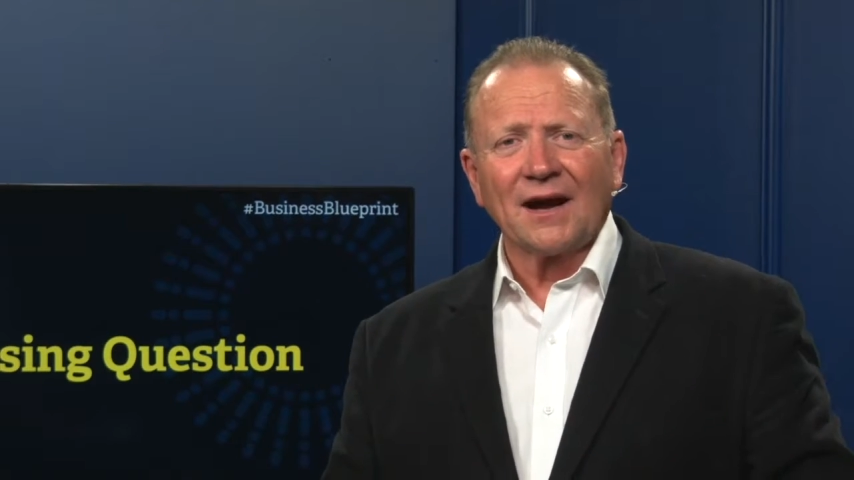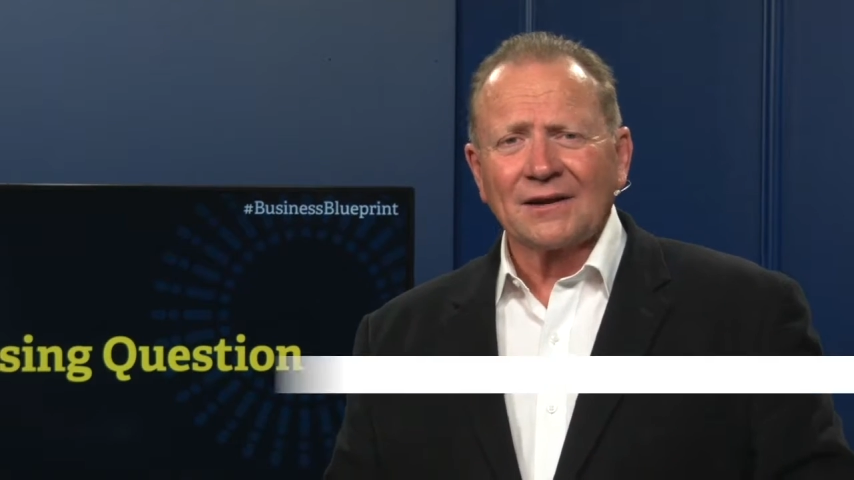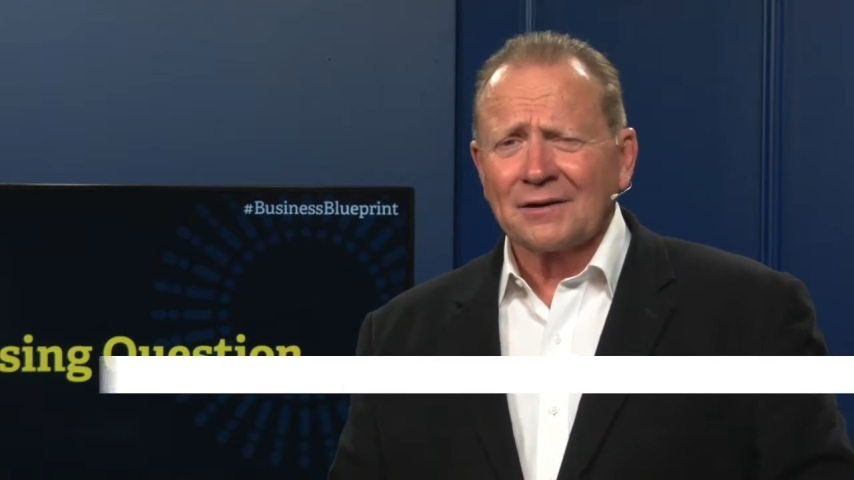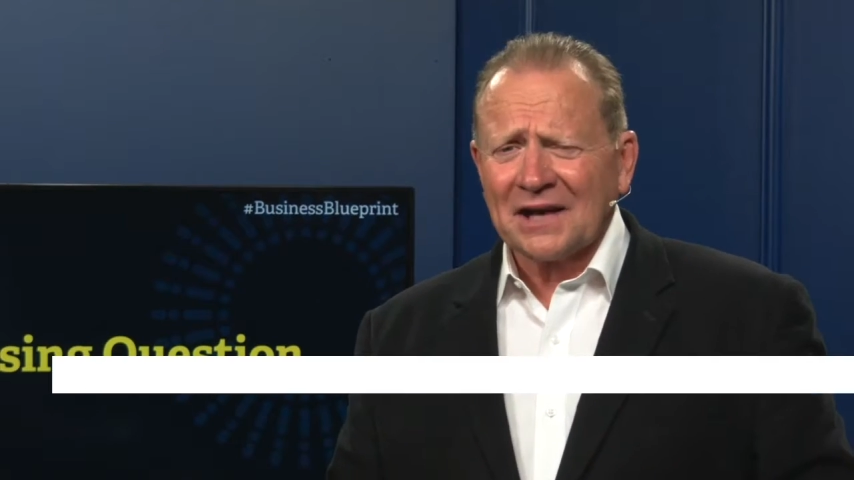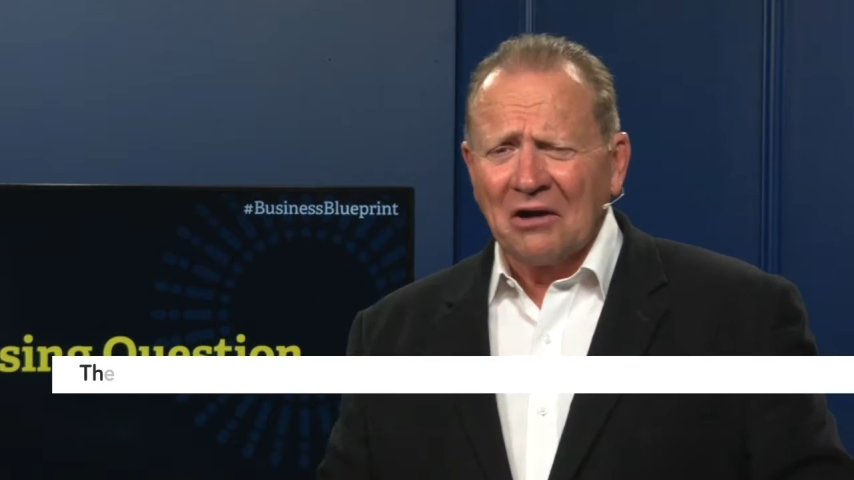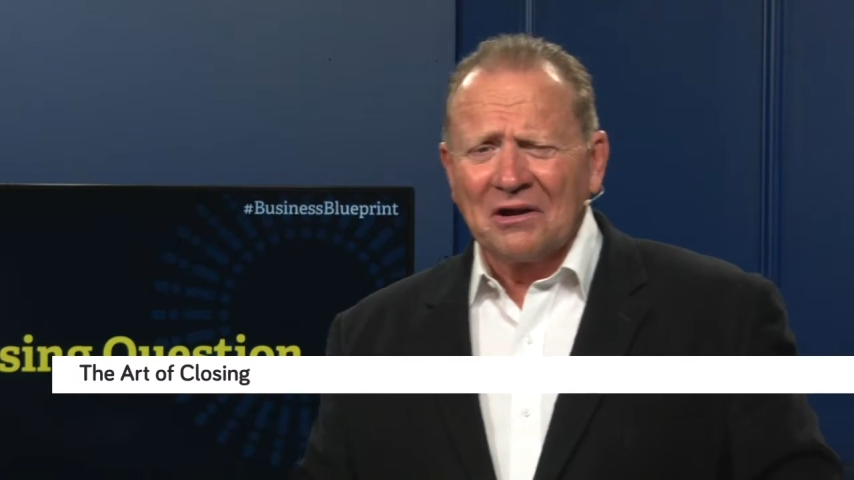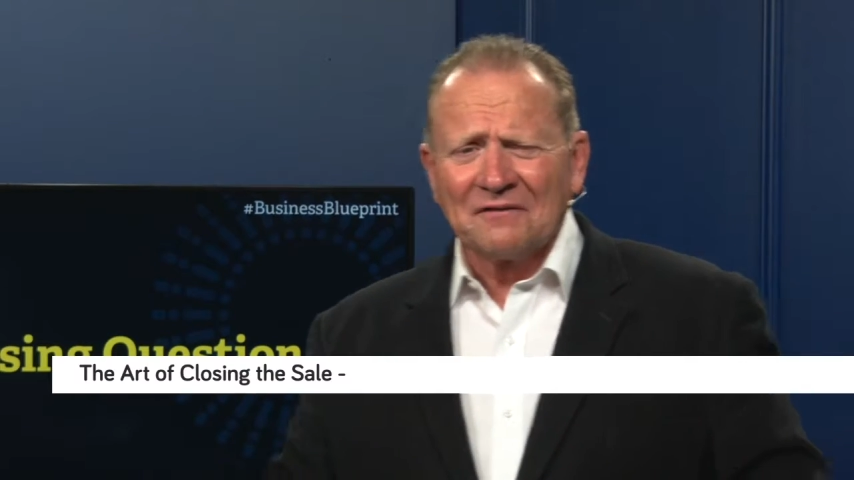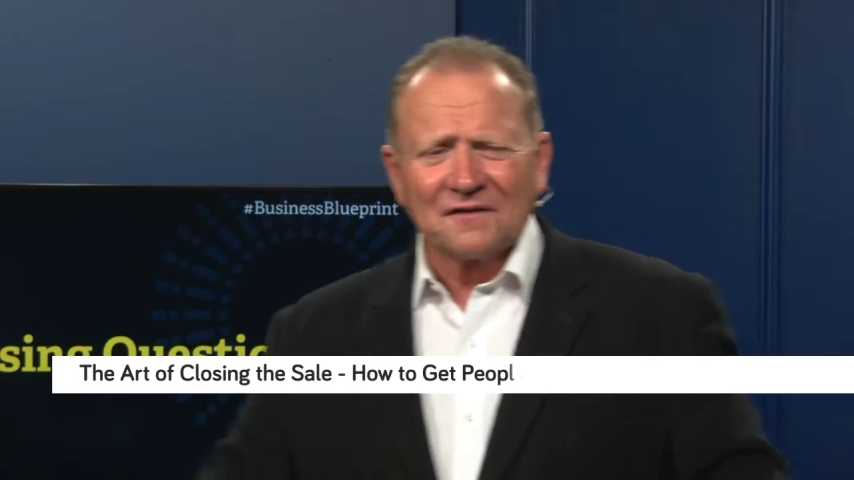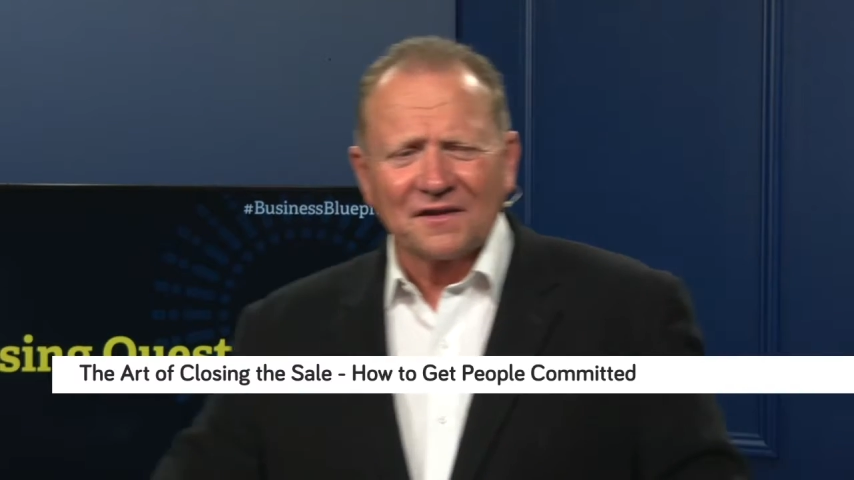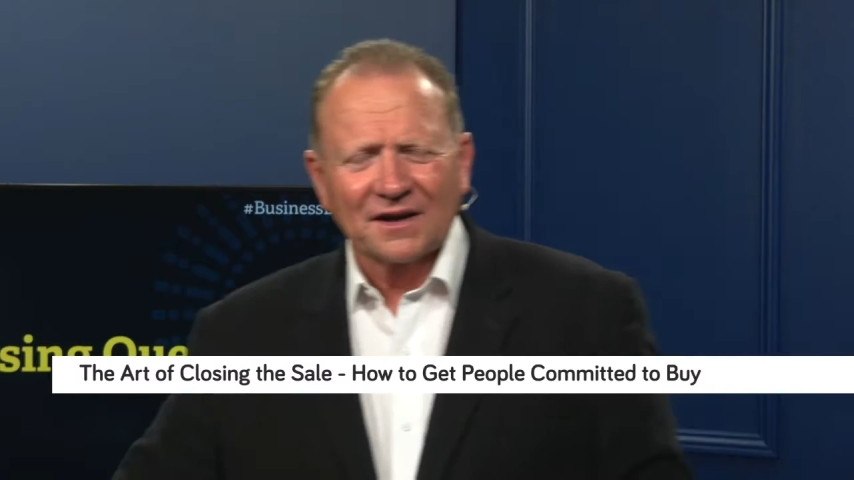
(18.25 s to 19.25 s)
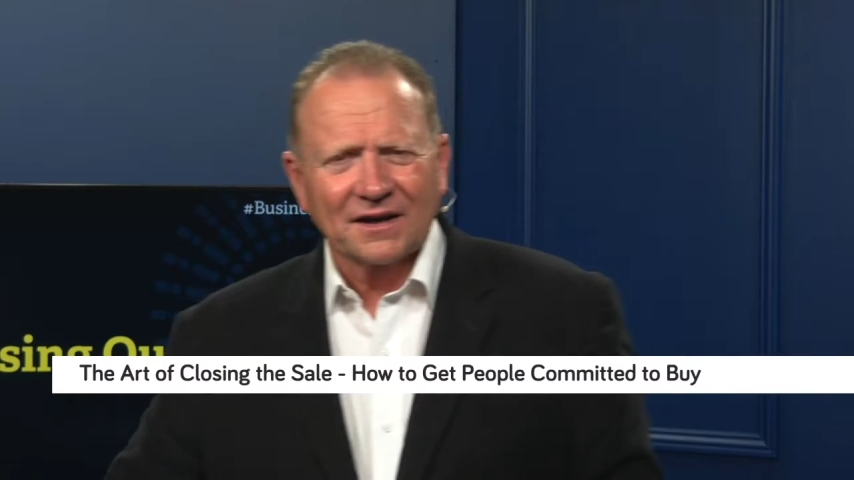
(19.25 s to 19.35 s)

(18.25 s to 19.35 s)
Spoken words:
you know, going for the